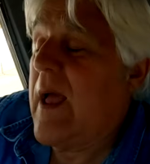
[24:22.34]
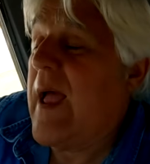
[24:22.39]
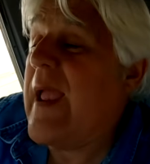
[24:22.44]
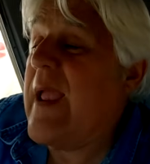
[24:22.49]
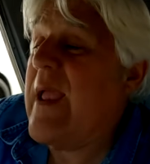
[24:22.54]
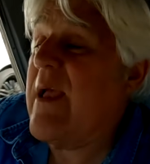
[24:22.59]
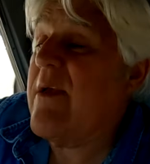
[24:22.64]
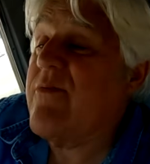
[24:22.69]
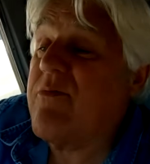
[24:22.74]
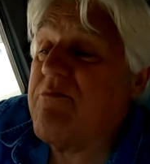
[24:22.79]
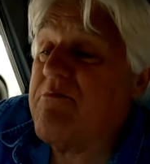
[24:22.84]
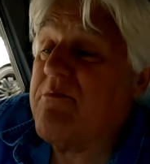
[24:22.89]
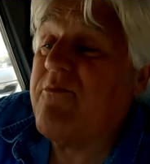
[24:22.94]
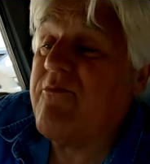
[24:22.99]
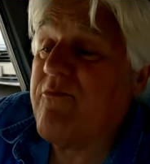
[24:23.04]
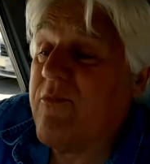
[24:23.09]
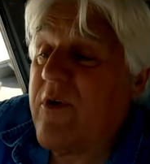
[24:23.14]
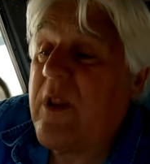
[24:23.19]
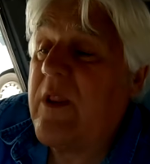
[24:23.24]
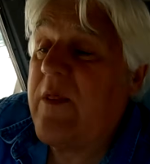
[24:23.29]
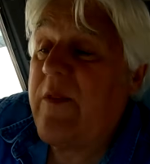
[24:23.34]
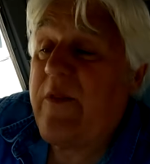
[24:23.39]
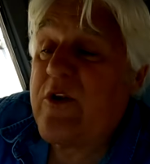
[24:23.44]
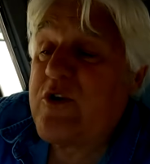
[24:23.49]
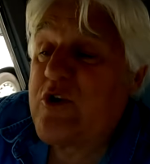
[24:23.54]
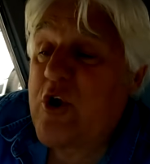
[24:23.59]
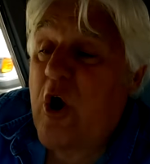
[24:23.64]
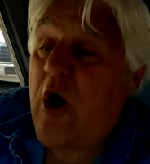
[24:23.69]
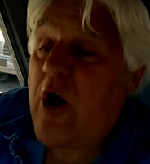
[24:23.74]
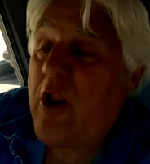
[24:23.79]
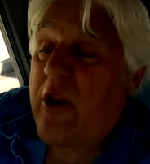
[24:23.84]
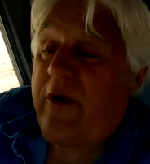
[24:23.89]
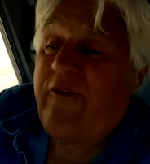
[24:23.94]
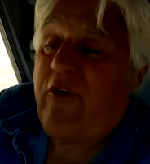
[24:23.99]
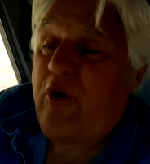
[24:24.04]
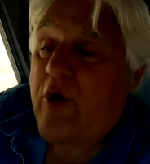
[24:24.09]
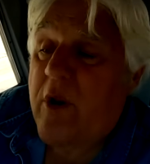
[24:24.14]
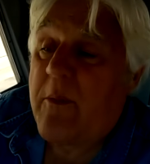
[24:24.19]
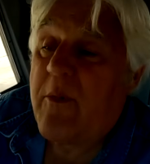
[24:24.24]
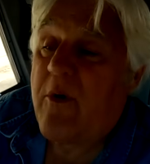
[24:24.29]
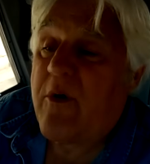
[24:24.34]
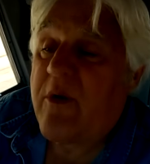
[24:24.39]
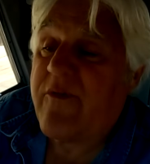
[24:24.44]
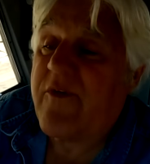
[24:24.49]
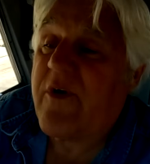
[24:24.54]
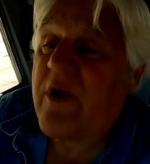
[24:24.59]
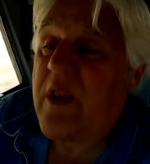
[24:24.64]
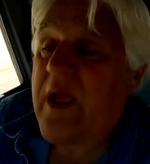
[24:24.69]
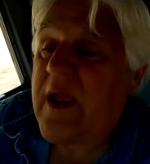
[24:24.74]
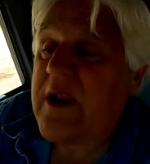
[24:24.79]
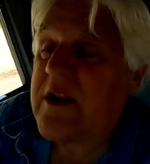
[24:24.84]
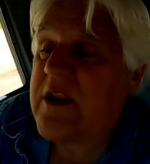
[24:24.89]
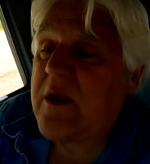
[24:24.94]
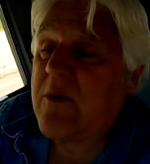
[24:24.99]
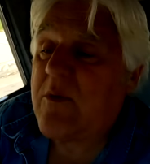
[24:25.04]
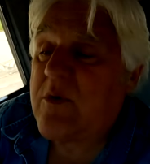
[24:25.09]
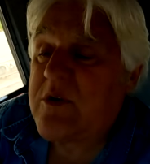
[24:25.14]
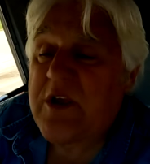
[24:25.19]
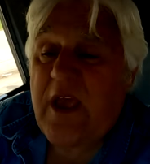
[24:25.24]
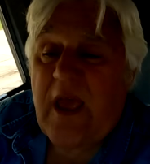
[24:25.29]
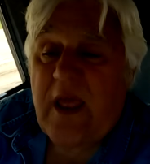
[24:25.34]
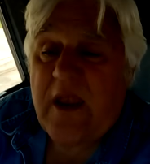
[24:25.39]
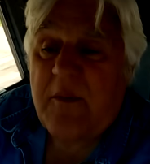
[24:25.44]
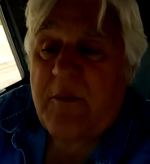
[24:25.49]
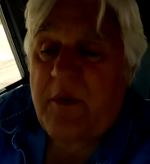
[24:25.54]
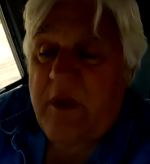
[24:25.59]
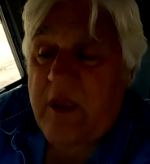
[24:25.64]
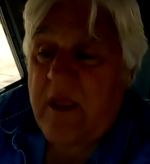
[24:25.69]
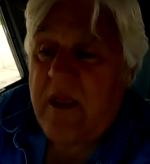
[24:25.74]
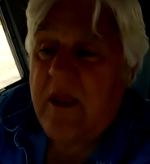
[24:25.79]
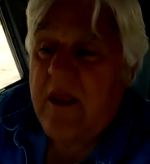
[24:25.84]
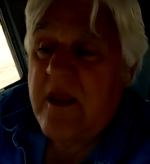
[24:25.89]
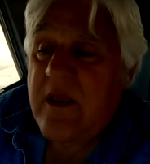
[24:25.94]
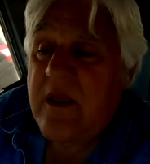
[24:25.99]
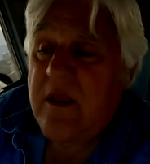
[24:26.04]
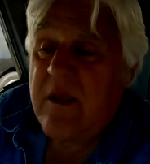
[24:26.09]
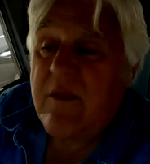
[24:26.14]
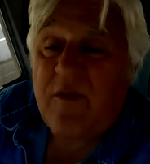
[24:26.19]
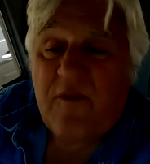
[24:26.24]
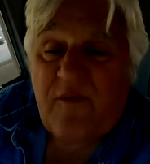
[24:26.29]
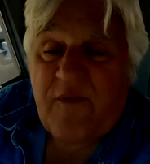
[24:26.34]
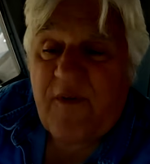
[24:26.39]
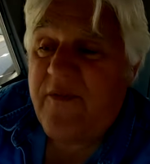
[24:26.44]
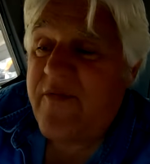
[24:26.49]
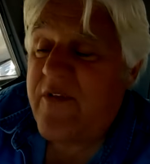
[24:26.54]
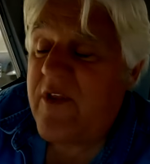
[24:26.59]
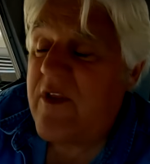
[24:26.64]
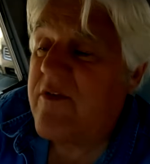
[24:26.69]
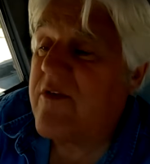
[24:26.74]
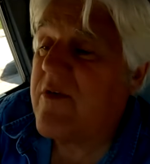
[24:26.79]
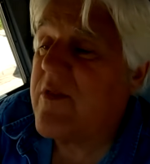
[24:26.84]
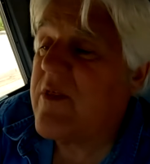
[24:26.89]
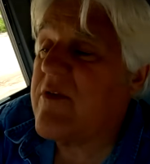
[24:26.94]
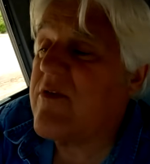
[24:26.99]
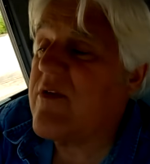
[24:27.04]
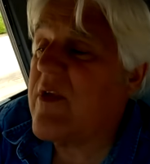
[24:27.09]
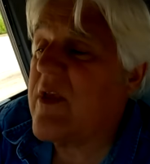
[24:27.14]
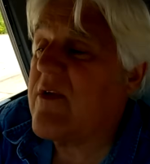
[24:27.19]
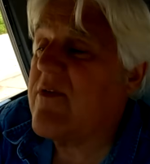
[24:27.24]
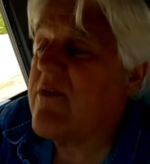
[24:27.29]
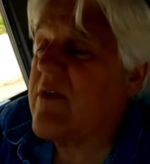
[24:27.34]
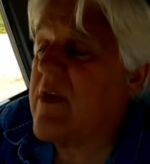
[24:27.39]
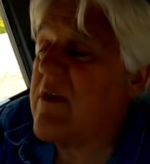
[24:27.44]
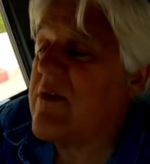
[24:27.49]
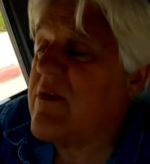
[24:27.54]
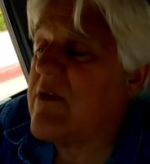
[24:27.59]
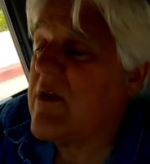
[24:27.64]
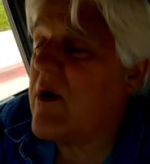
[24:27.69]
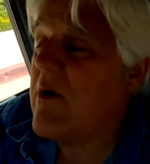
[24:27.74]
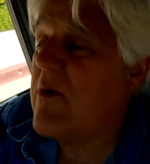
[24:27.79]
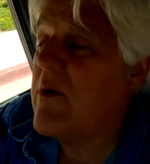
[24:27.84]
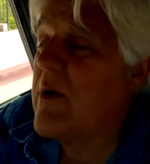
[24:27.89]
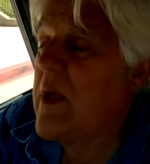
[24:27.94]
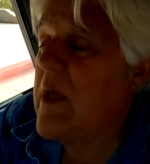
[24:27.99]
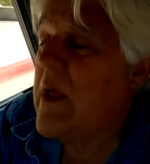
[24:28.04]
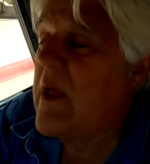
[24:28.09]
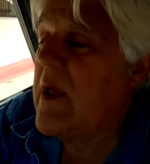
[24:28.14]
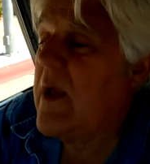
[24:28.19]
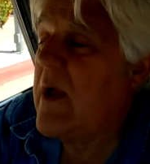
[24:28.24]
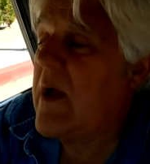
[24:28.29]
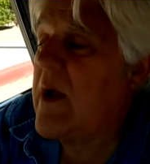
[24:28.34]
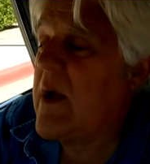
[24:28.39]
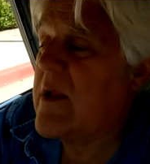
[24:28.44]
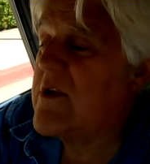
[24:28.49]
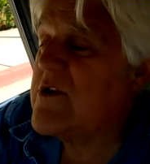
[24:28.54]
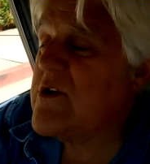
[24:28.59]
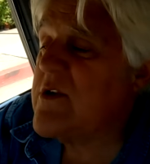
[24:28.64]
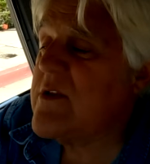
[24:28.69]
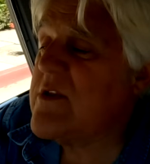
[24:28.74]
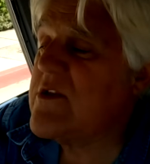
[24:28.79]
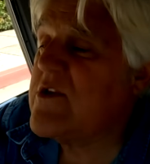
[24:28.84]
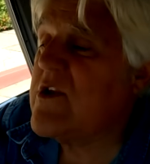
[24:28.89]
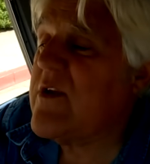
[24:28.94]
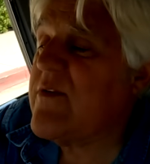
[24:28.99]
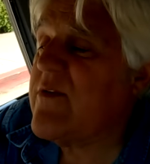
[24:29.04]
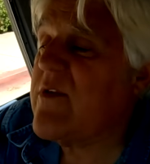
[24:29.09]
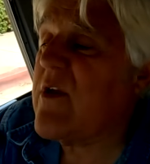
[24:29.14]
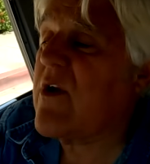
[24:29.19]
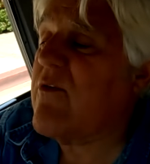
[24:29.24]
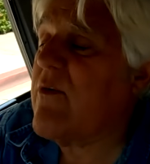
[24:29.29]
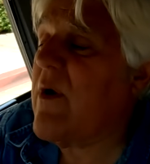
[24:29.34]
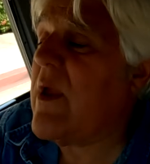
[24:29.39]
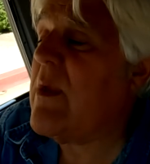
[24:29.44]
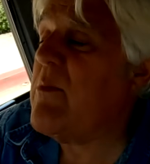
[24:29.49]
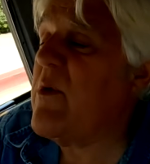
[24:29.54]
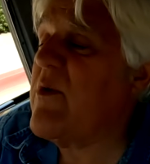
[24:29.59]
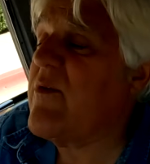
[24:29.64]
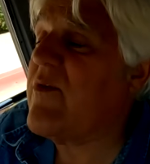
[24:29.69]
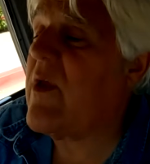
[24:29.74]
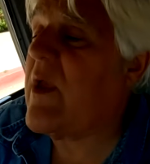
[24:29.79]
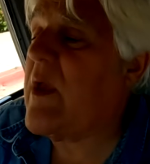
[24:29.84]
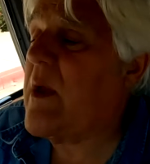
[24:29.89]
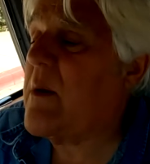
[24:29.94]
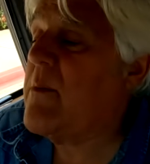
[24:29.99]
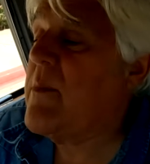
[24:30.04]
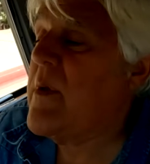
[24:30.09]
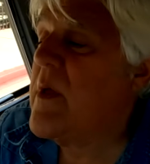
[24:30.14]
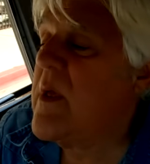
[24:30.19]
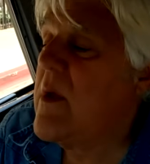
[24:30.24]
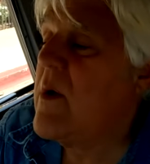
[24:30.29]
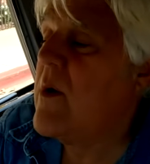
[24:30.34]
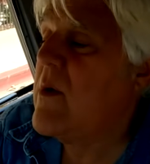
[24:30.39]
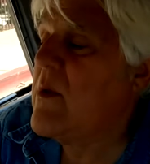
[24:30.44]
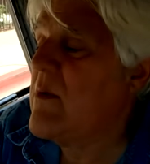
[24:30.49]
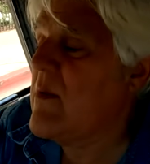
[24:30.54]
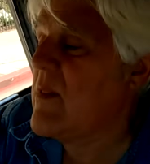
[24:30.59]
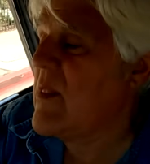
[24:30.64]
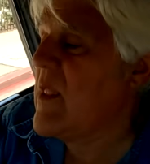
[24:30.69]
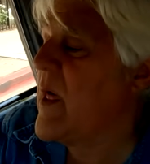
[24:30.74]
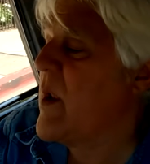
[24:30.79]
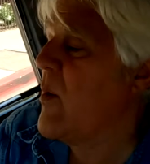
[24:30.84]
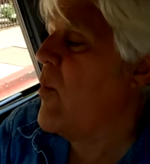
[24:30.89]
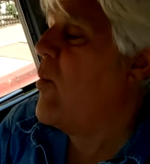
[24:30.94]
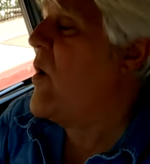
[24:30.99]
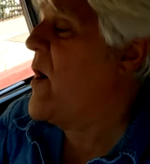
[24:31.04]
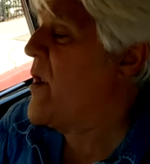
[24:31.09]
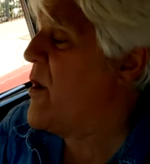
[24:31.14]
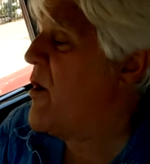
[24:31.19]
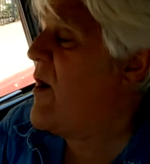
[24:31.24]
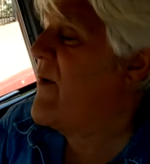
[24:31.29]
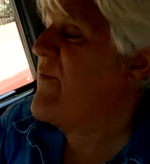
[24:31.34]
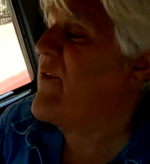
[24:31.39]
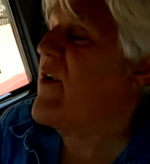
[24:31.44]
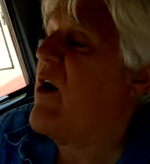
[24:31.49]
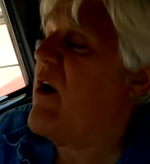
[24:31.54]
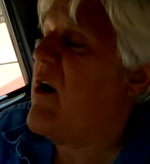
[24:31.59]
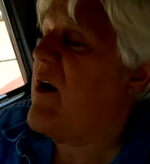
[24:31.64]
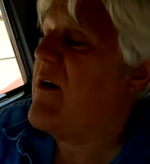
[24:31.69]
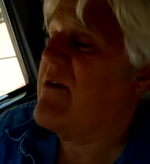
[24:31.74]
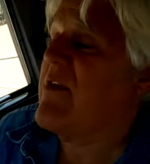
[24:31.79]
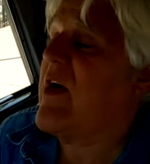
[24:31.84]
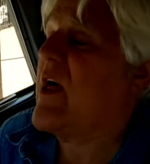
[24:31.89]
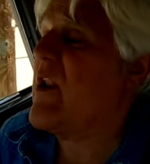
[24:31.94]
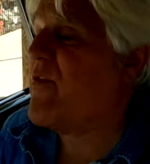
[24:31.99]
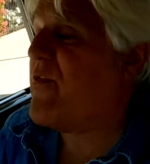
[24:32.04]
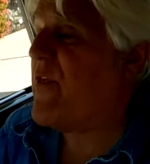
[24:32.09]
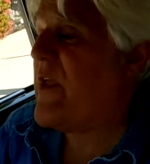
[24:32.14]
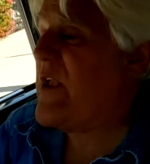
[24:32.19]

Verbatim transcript: I guess, really the dawn of automotive collecting, which had to be the fifties or the sixties. So uh, just, just a great museum, a lot of one-off cars, a lot of